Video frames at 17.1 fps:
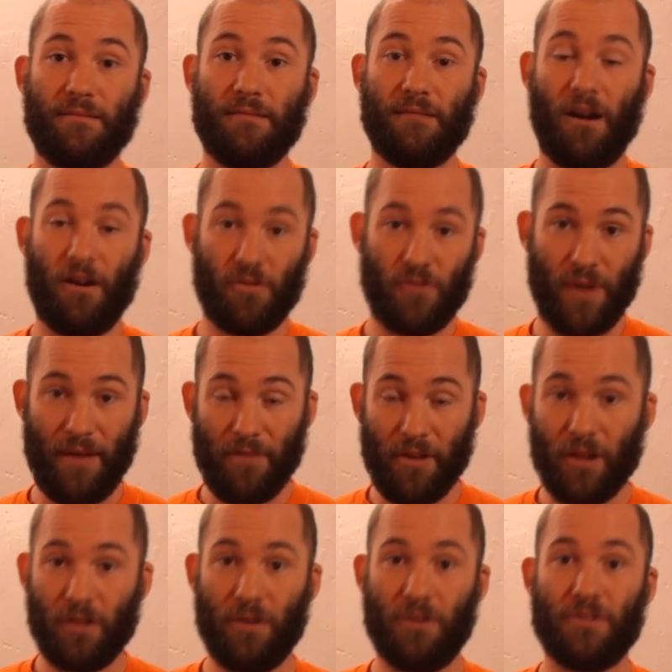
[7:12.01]
hard drive
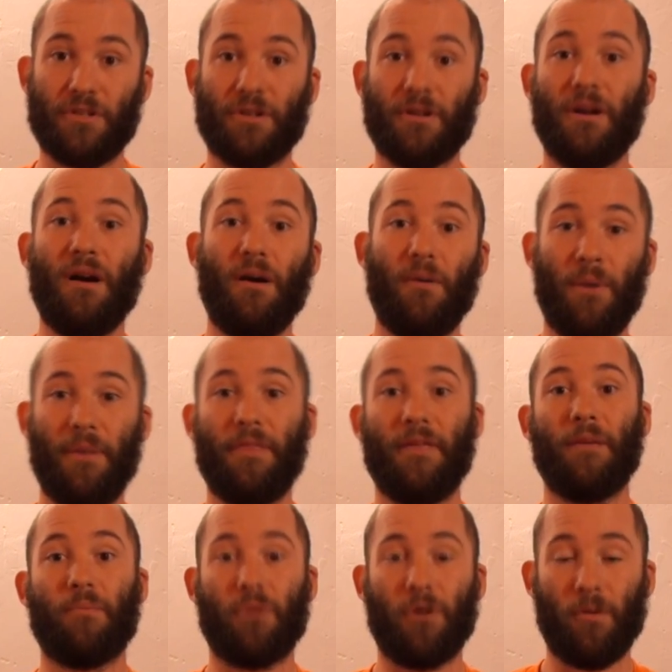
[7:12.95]
enclosure with
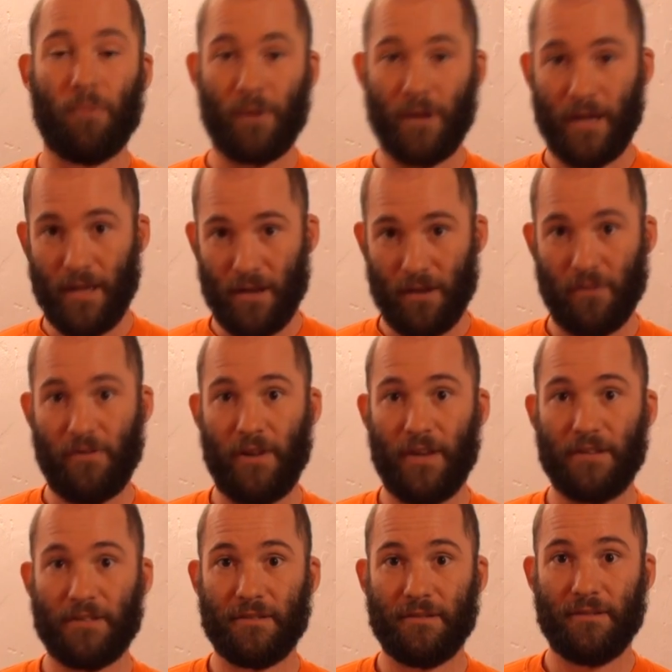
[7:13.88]
the appropriate
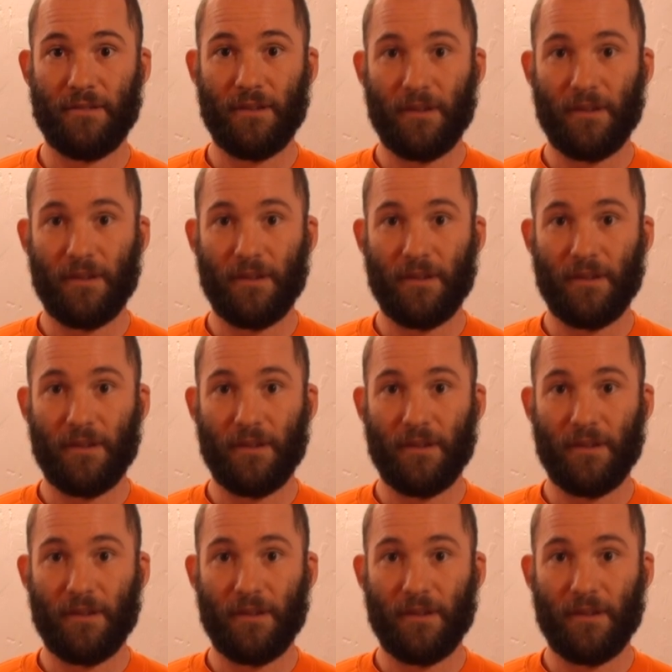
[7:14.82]
interface.